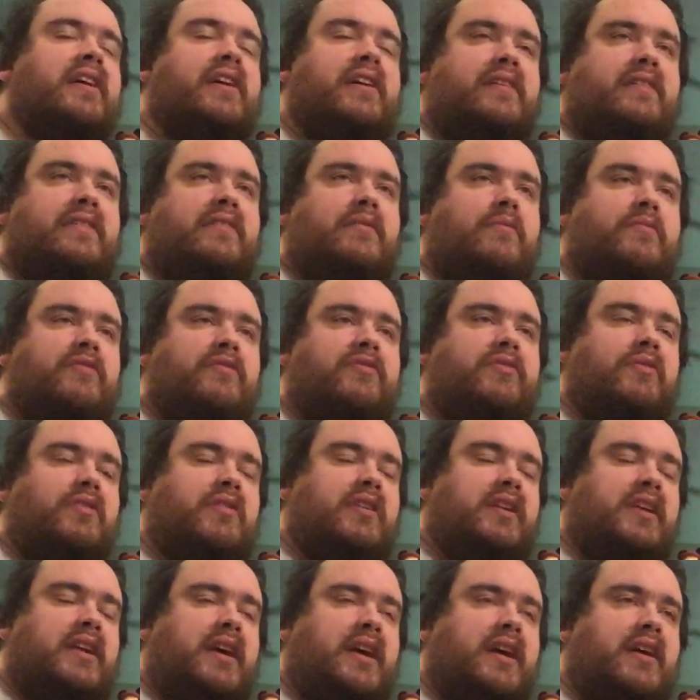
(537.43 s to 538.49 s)
Some of you
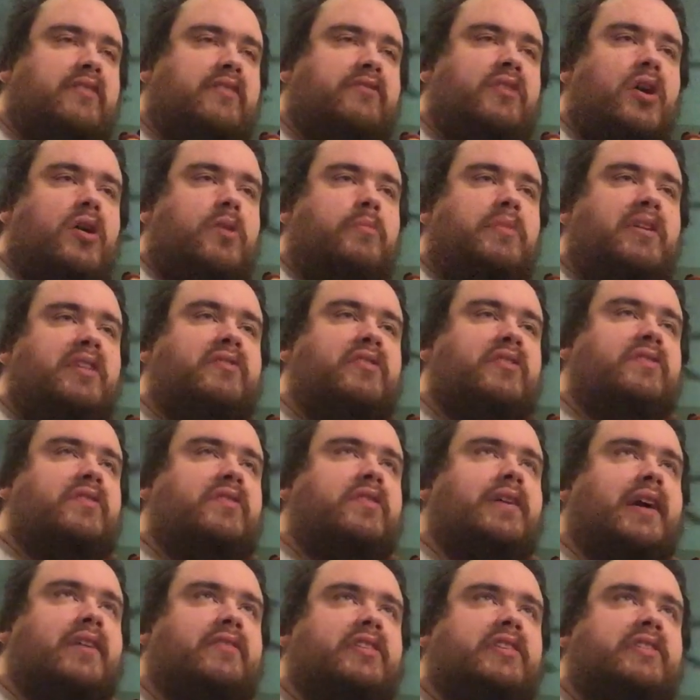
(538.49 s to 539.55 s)
already have, but even if you
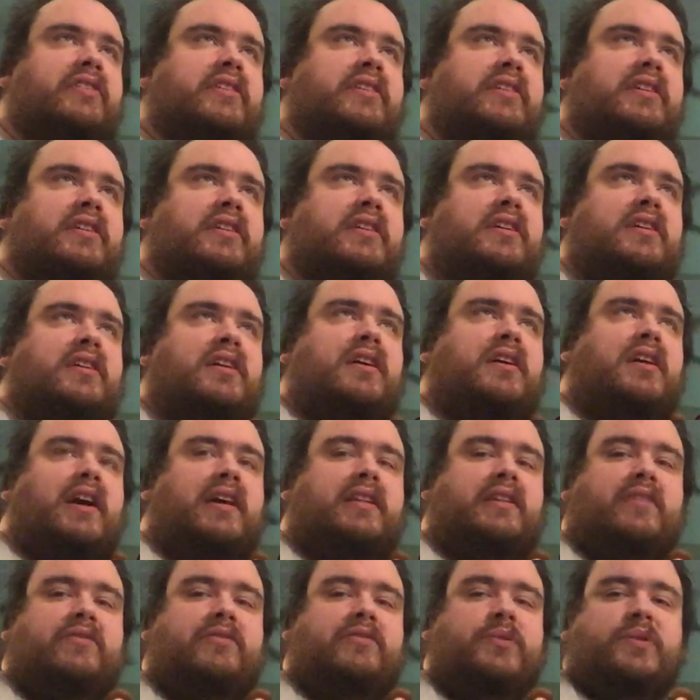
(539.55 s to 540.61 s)
haven't, I
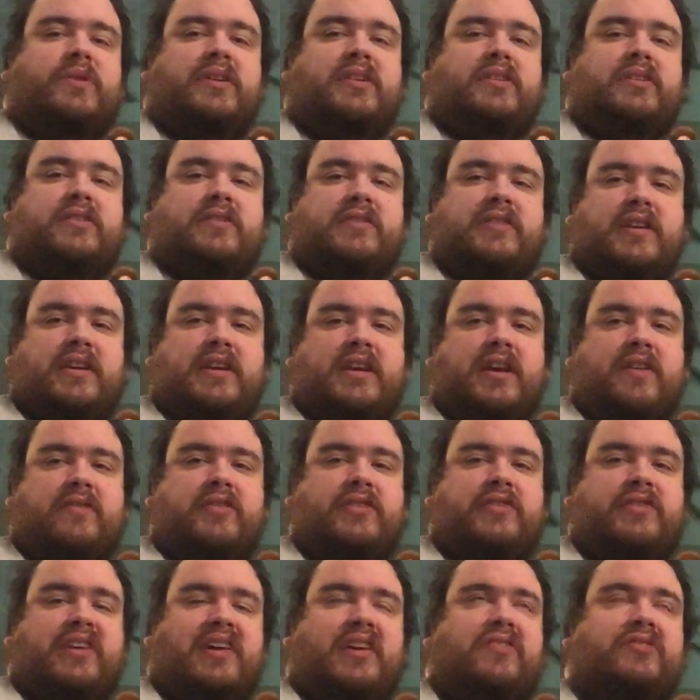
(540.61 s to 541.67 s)
love you all. Take care of
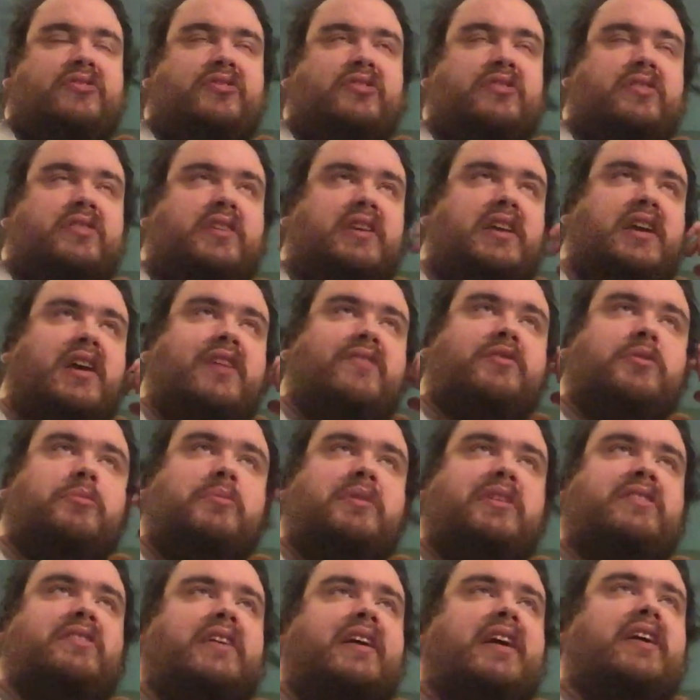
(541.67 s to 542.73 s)
yourself. Take care of your
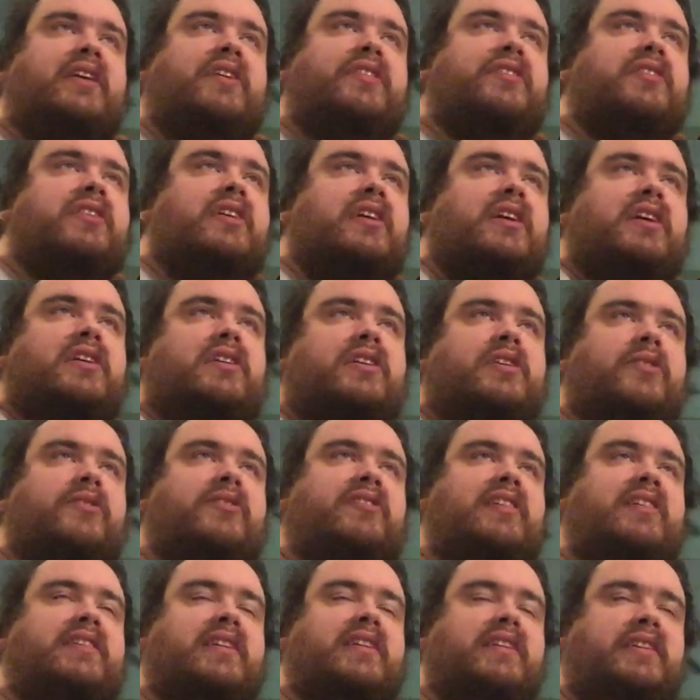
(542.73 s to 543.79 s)
mental health. Go
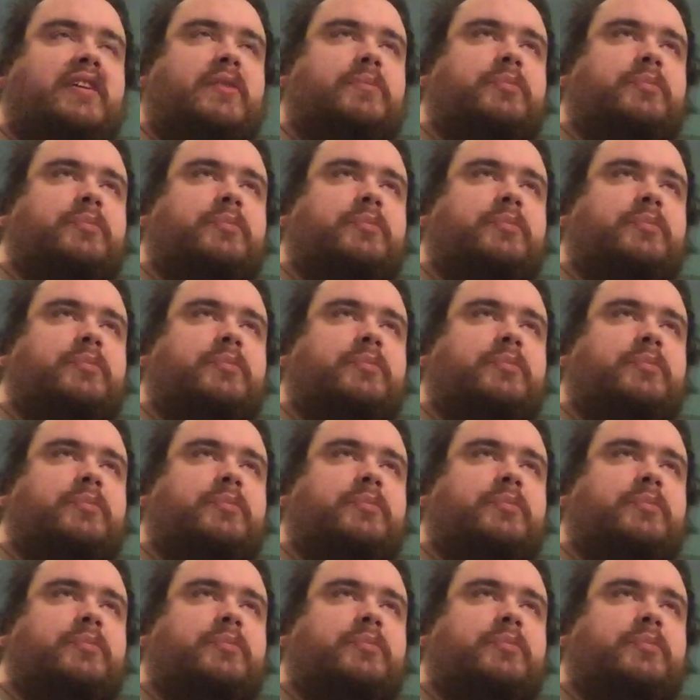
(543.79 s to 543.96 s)
see Tick, Tick,